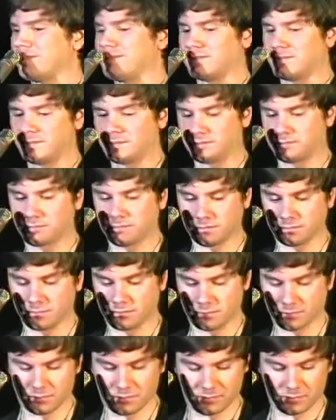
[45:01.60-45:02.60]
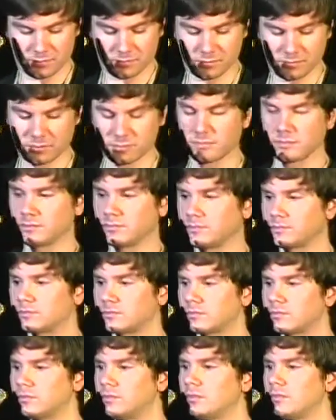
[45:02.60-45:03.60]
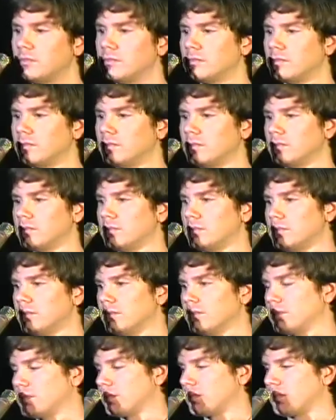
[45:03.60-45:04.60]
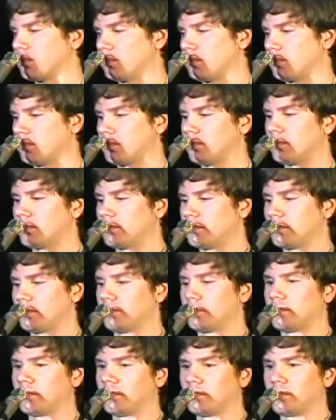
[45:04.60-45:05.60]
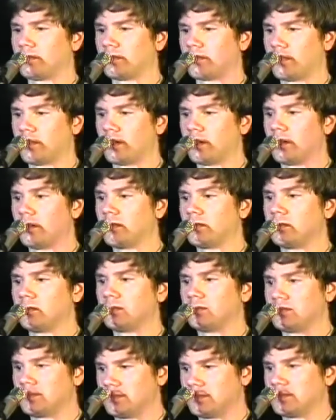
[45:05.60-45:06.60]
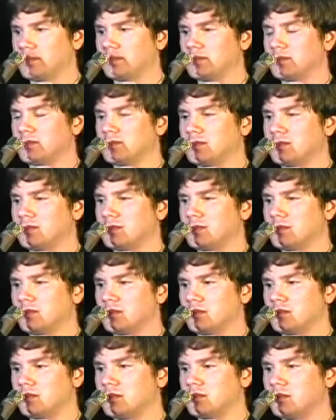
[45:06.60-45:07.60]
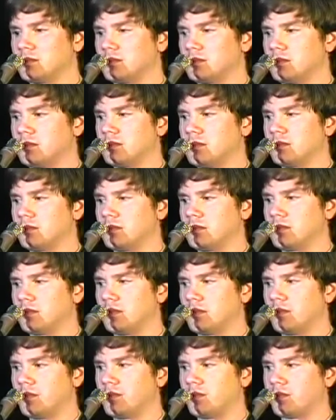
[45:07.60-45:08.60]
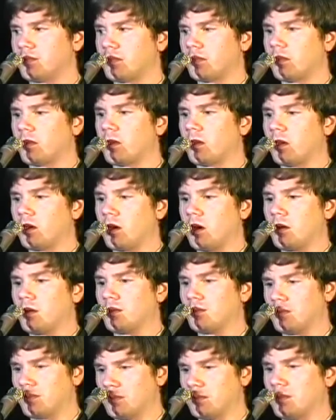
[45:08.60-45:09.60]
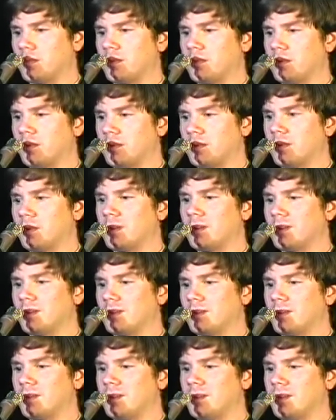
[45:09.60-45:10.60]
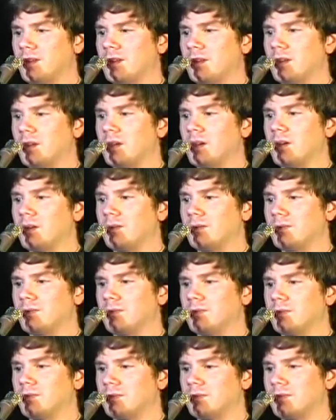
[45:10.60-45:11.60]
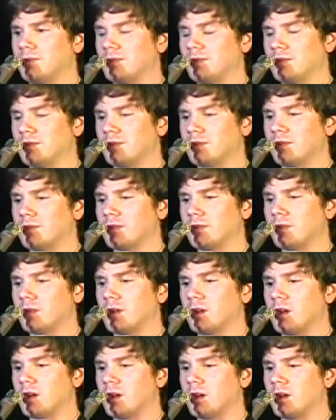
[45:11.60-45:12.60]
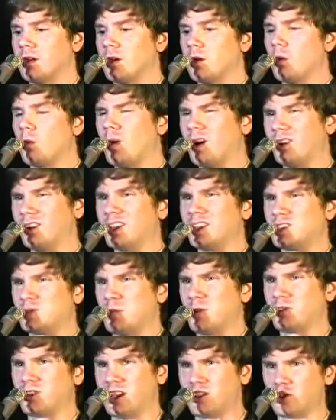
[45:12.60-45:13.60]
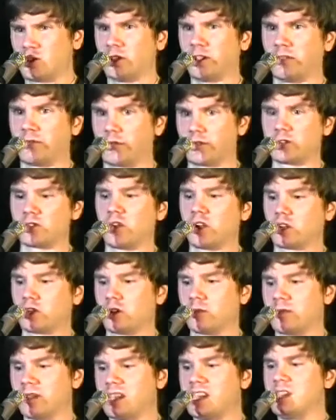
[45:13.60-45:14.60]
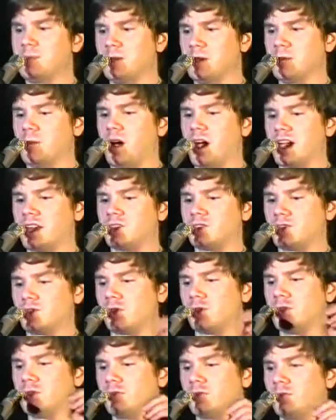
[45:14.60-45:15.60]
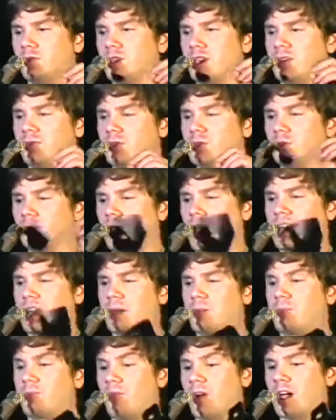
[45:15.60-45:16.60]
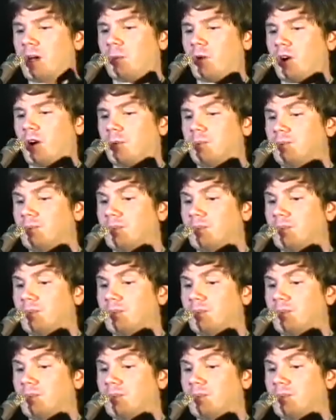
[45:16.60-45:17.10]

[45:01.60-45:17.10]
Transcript: The end of the 90s, it was uh, something like 97% was dark, and all that is potential infrastructure. That's bandwidth waiting to be used that isn't being used? Well, it's potential infrastructure, but keep in mind, so you if you light up fiber,